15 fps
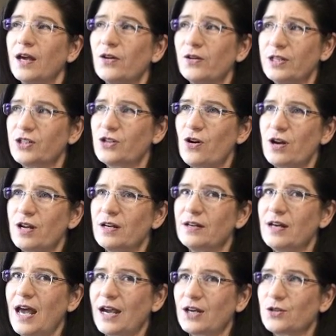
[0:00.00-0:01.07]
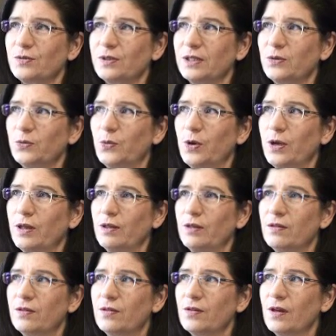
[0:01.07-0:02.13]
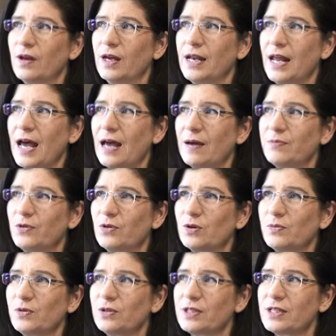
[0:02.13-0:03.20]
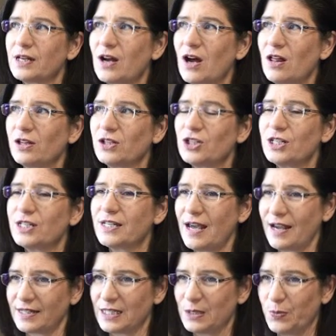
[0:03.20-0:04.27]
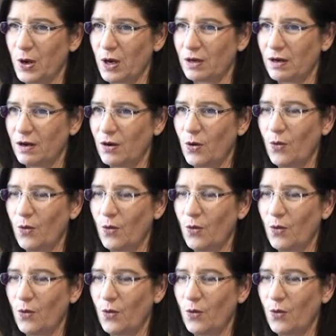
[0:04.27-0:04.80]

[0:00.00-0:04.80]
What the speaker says: It all started actually with an abnormal psychology textbook,